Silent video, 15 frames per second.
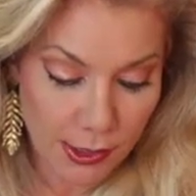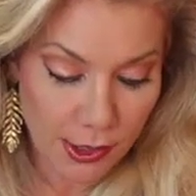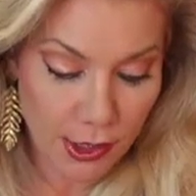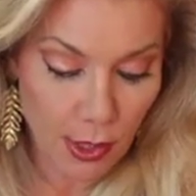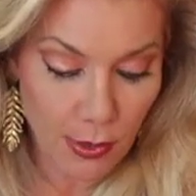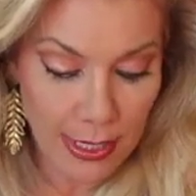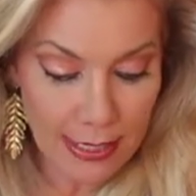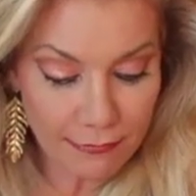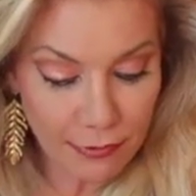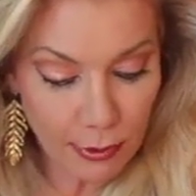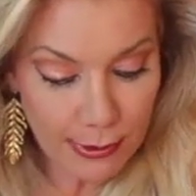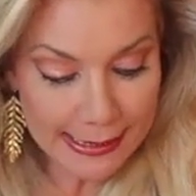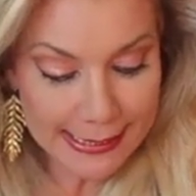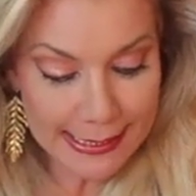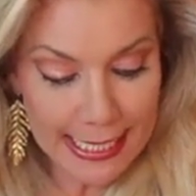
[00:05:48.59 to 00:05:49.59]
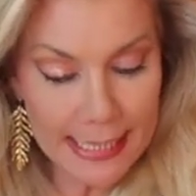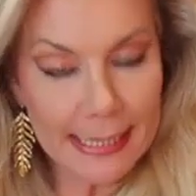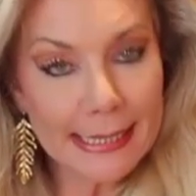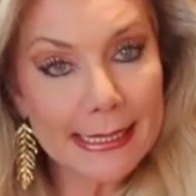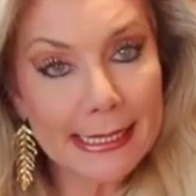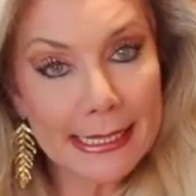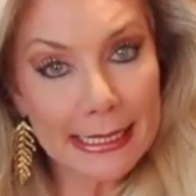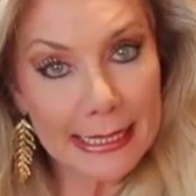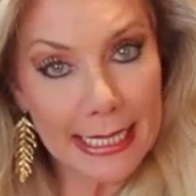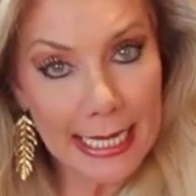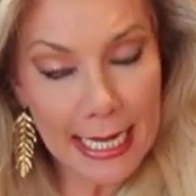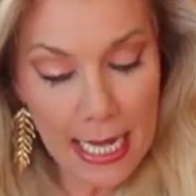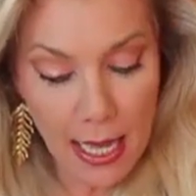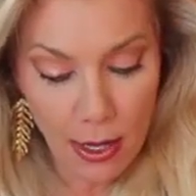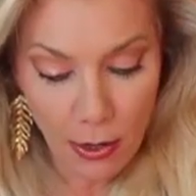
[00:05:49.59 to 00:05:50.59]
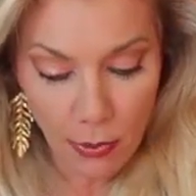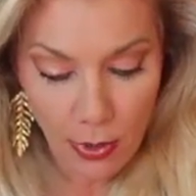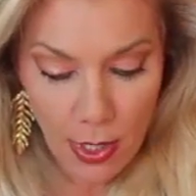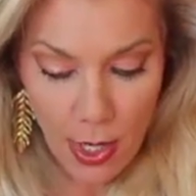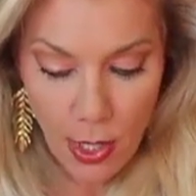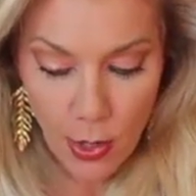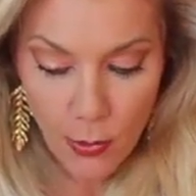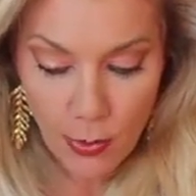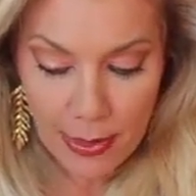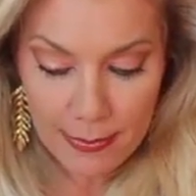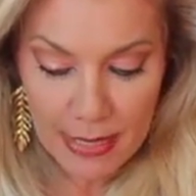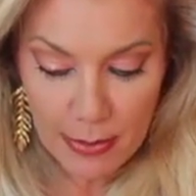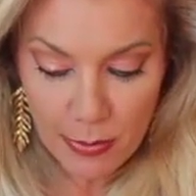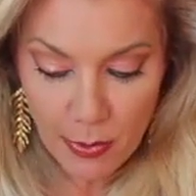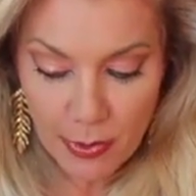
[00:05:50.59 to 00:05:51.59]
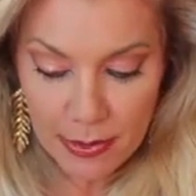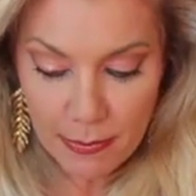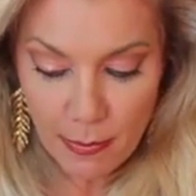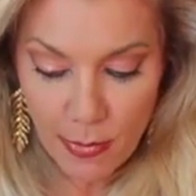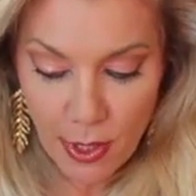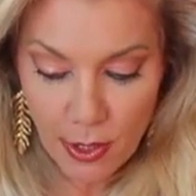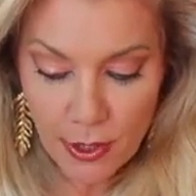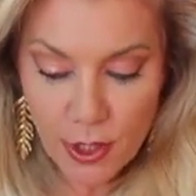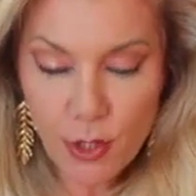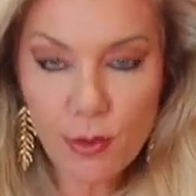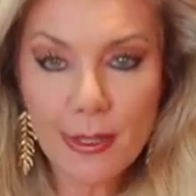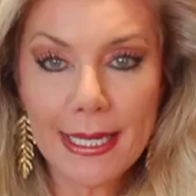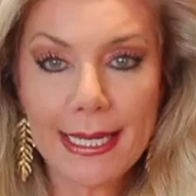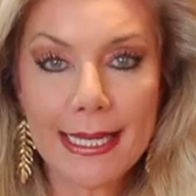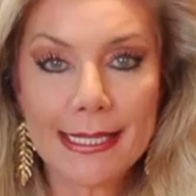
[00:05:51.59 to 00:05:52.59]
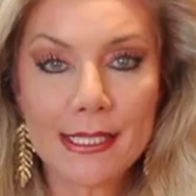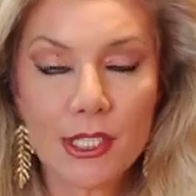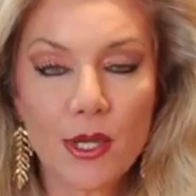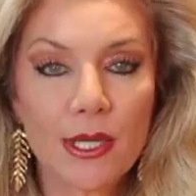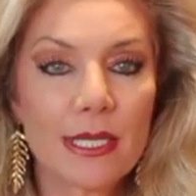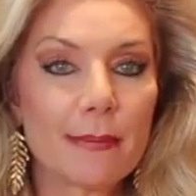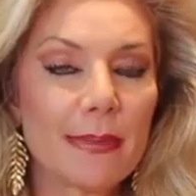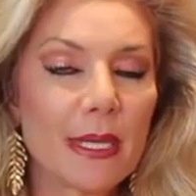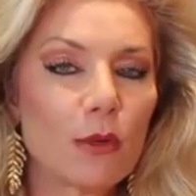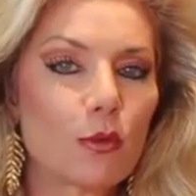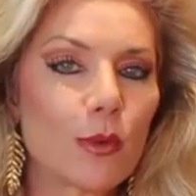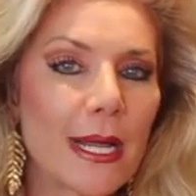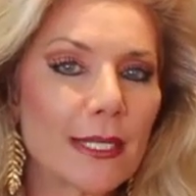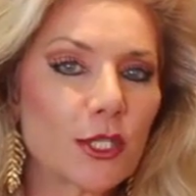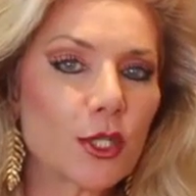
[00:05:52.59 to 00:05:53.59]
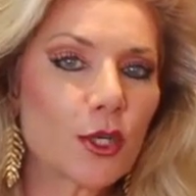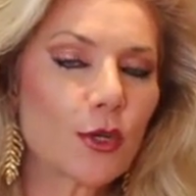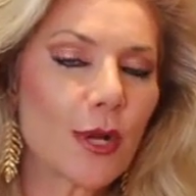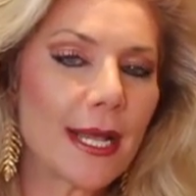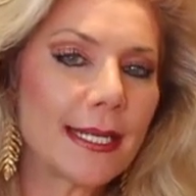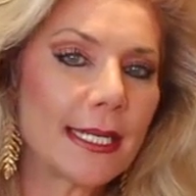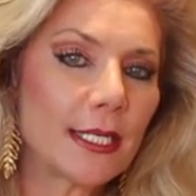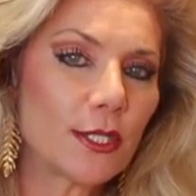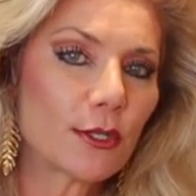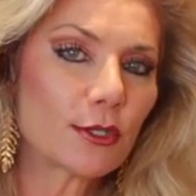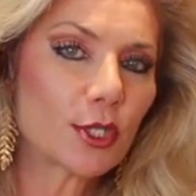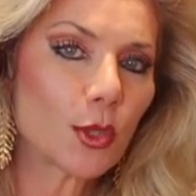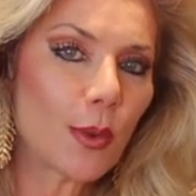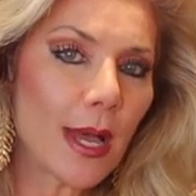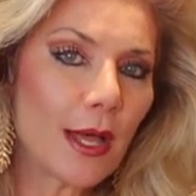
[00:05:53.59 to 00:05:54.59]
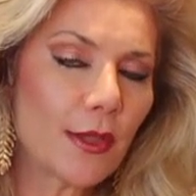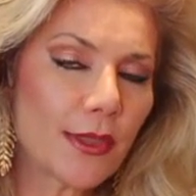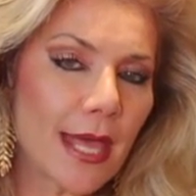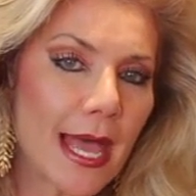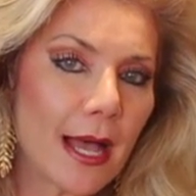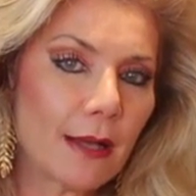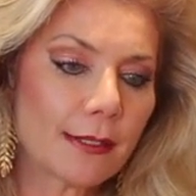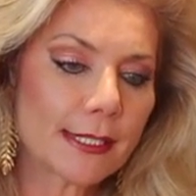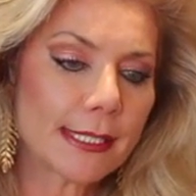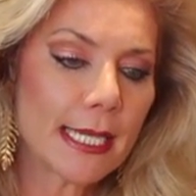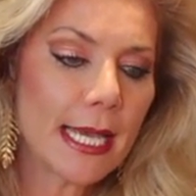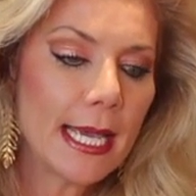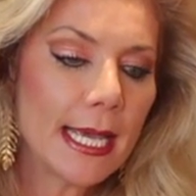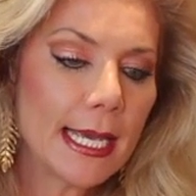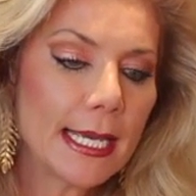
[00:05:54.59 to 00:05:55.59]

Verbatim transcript: So if your ascendant's Leo, remember with Mercury, it's going to be retrograde in your 12th house.